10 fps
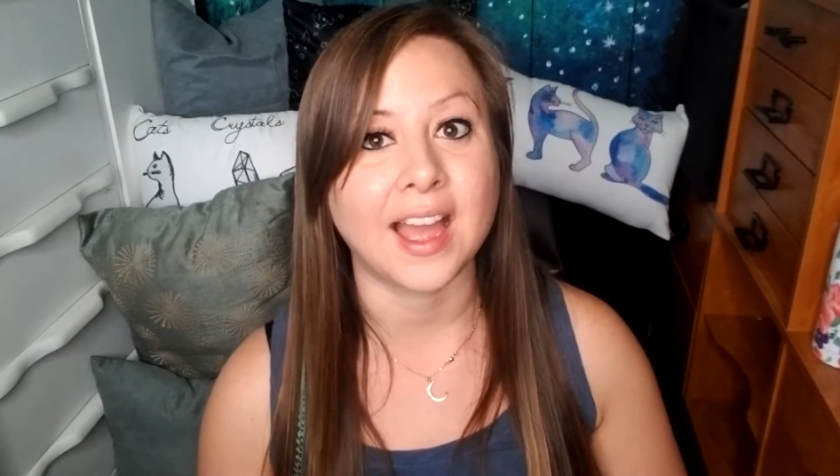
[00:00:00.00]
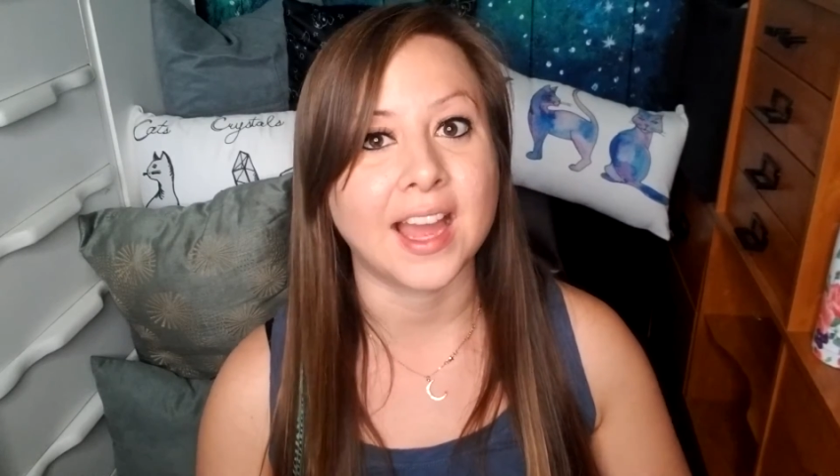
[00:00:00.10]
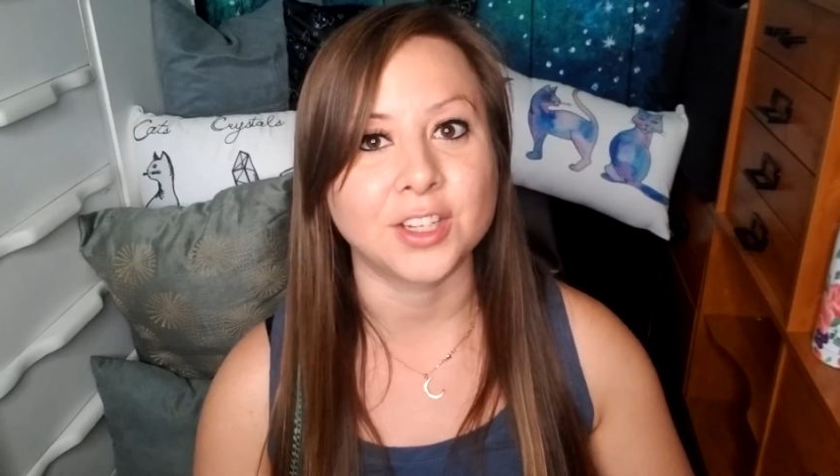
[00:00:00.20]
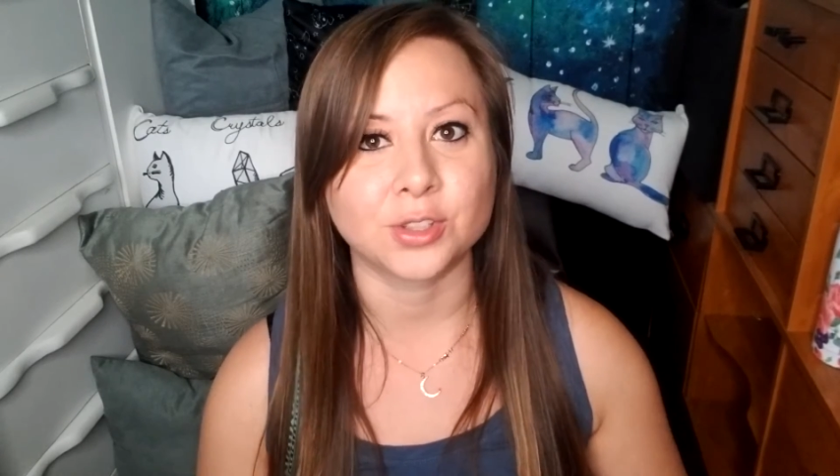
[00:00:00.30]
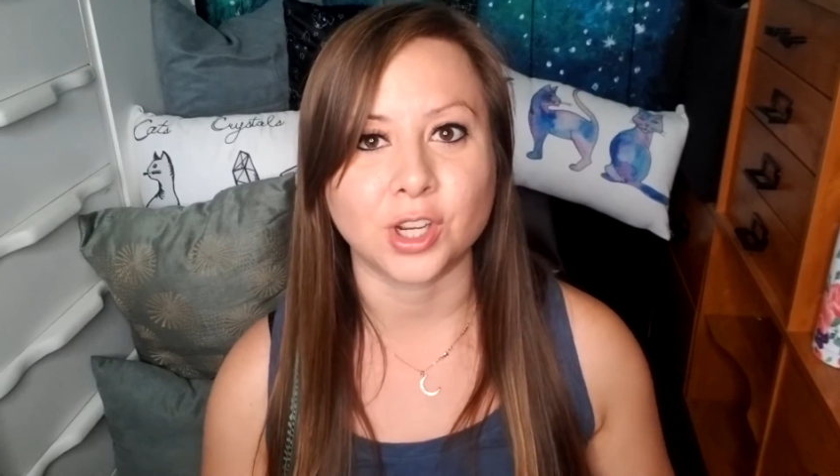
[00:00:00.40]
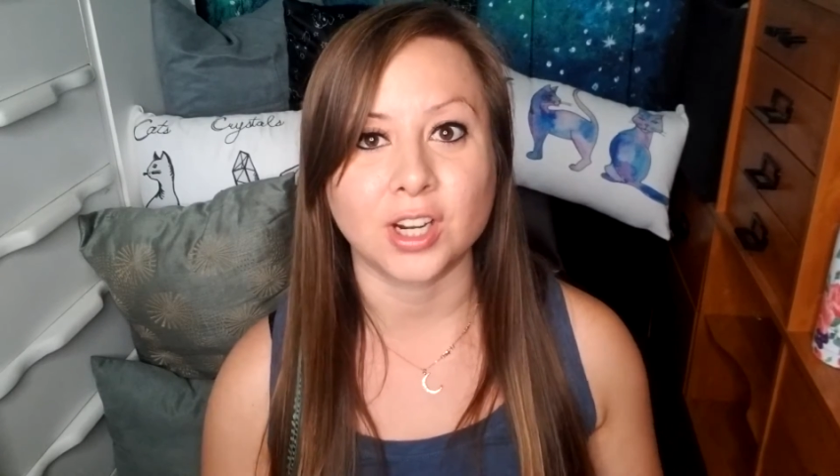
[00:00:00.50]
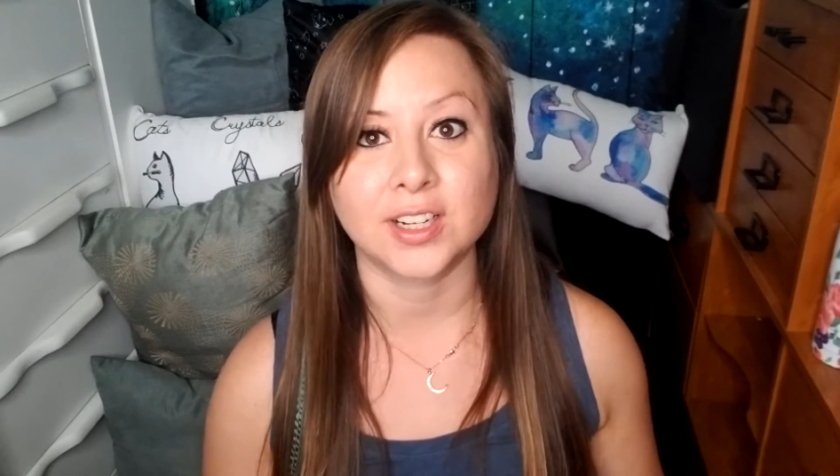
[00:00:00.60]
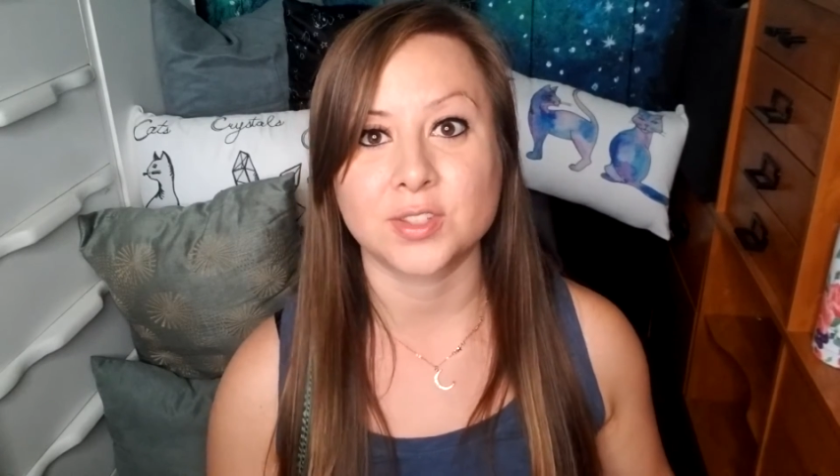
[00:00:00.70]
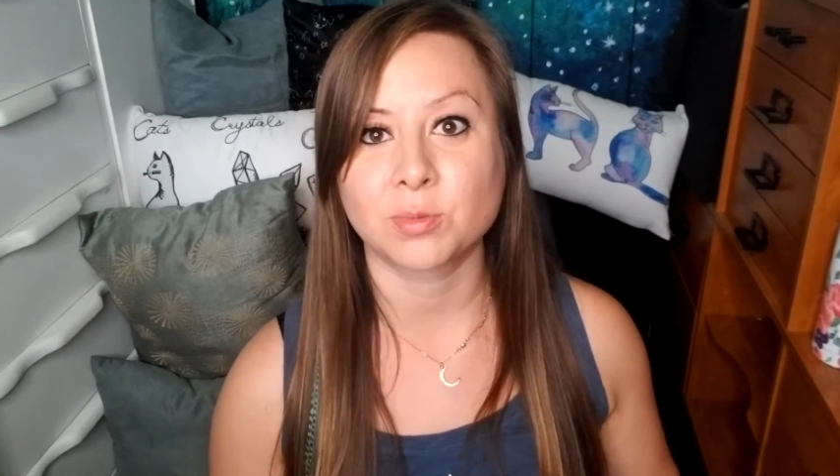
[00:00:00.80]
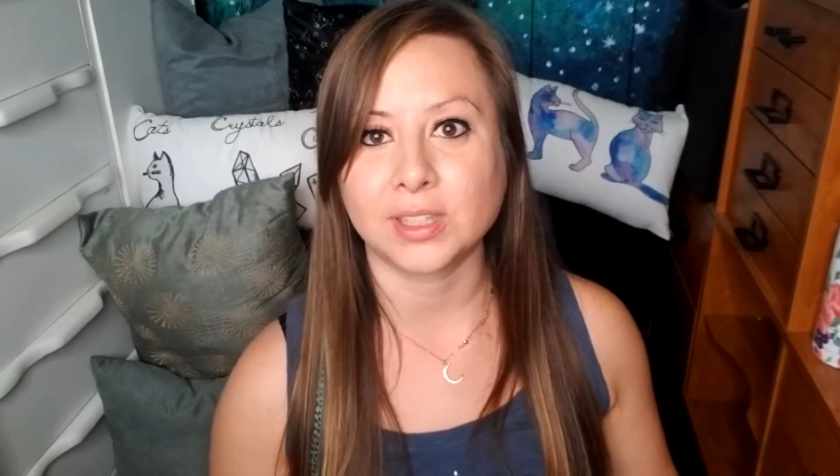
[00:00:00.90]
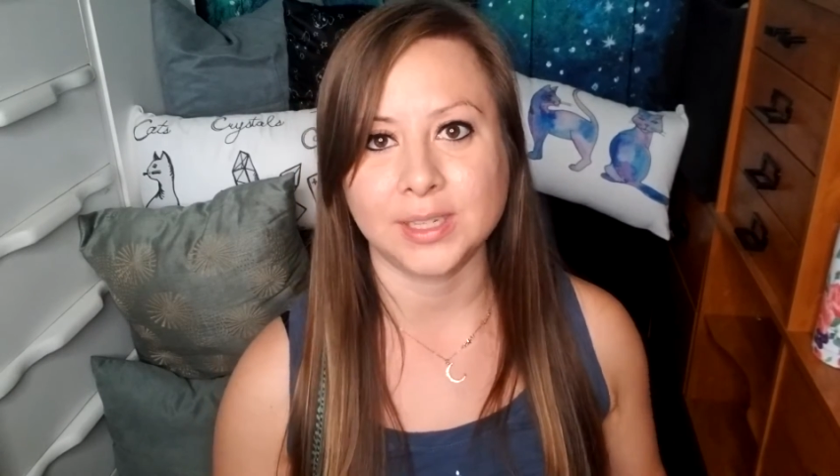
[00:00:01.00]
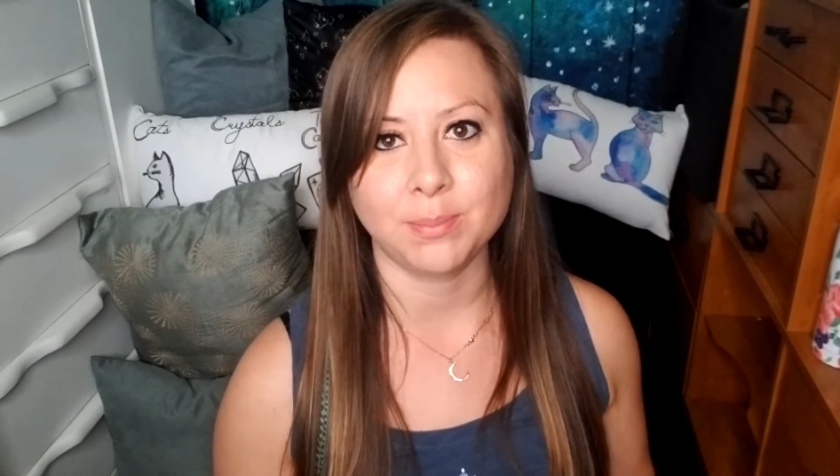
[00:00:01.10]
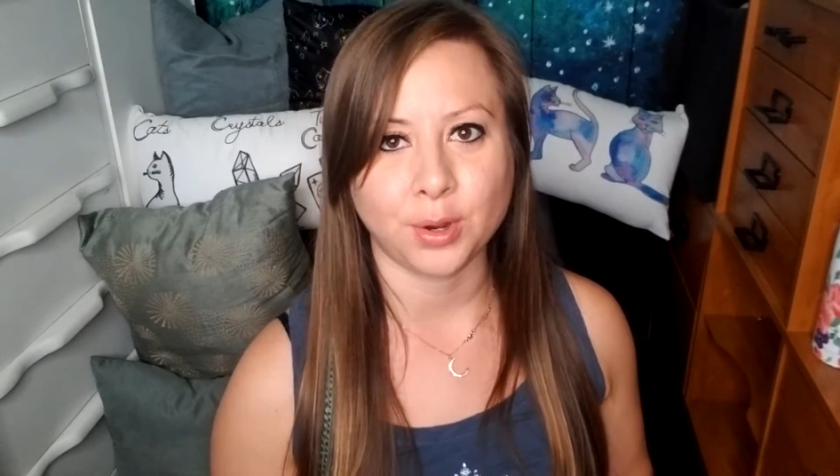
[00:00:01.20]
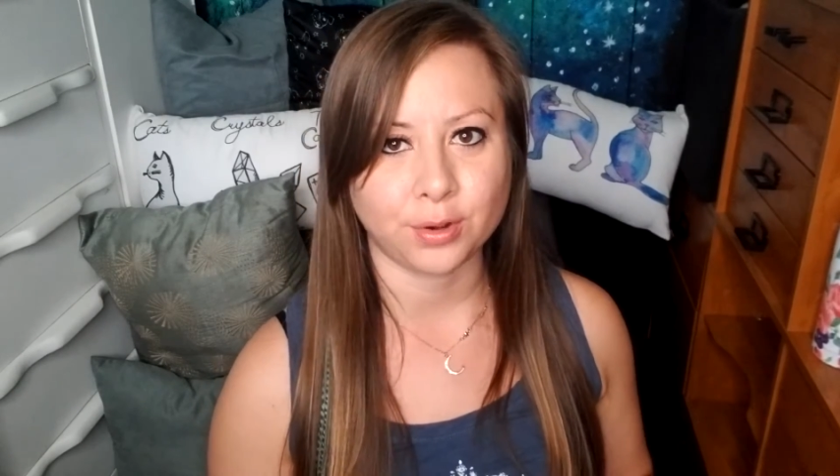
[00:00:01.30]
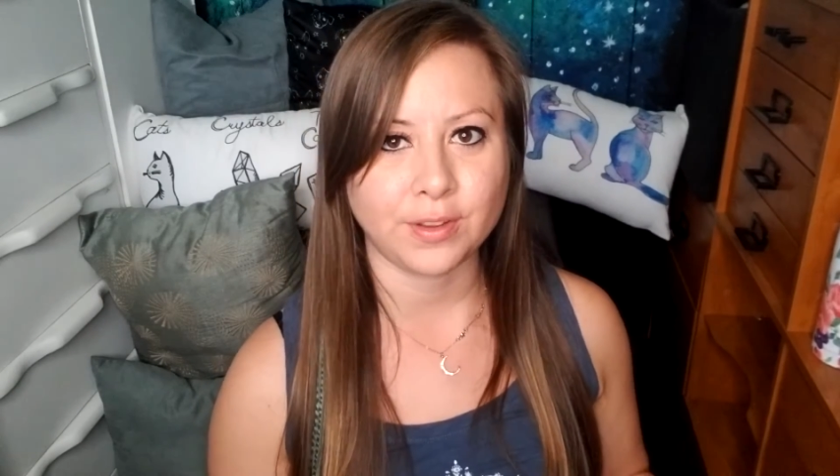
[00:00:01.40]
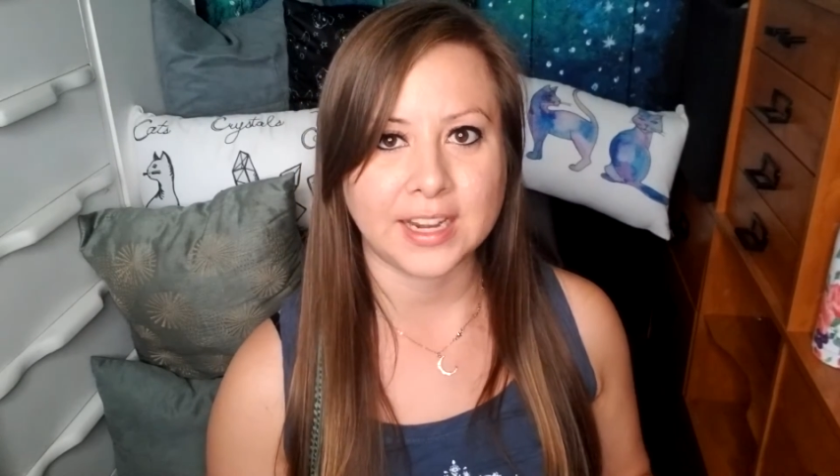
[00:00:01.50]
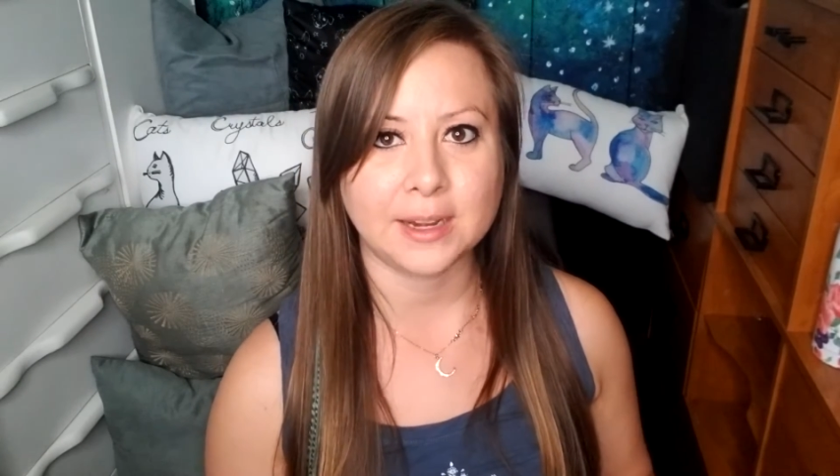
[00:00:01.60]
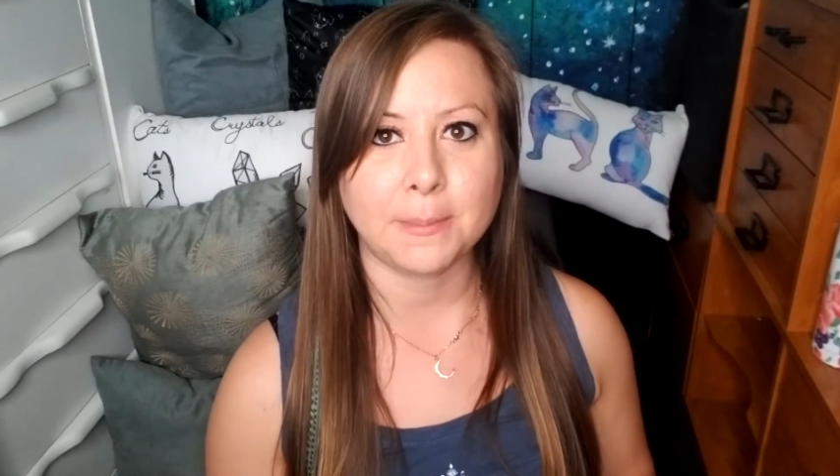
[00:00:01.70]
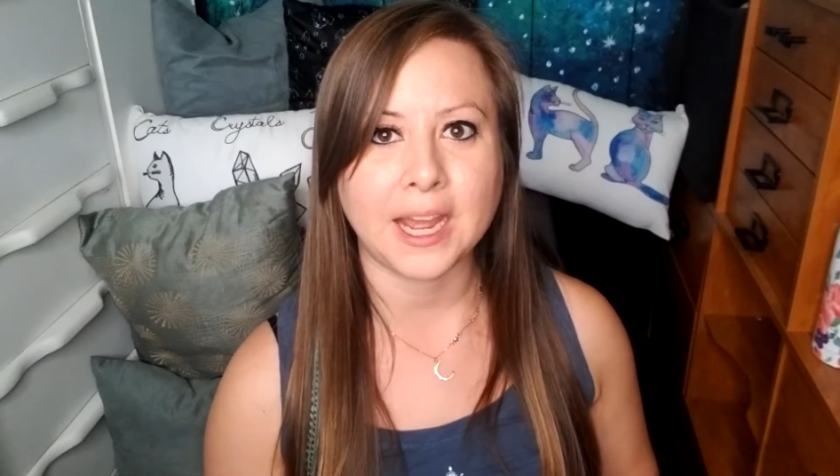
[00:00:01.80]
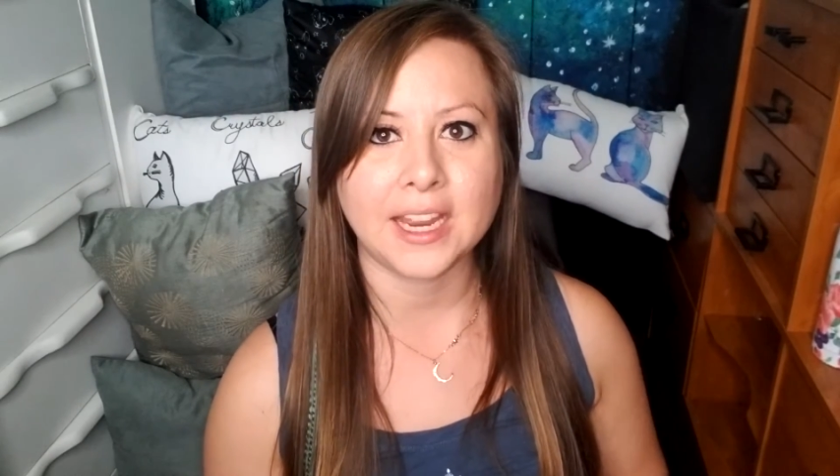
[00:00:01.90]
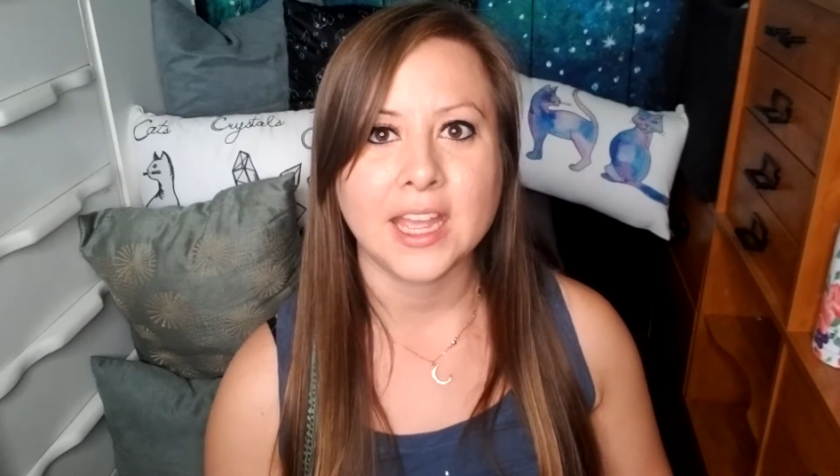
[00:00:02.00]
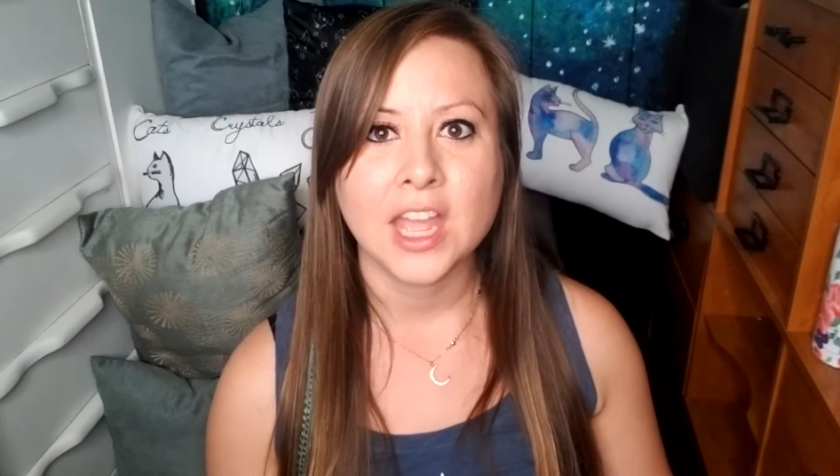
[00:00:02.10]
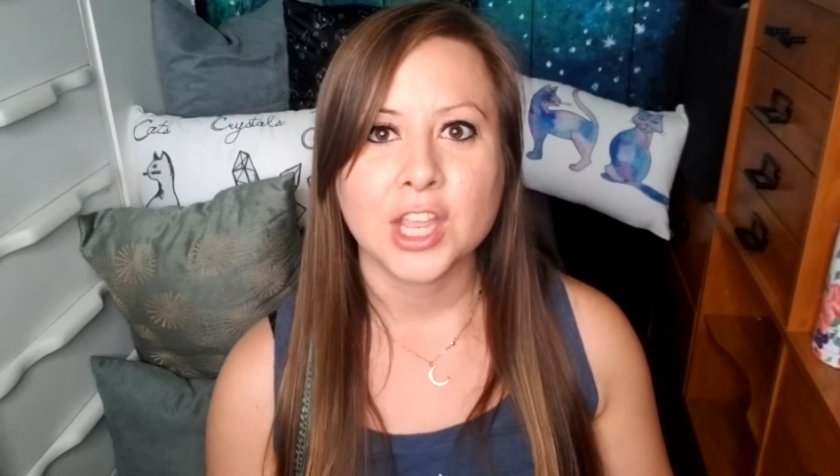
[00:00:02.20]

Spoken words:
that your dog is really motivated by.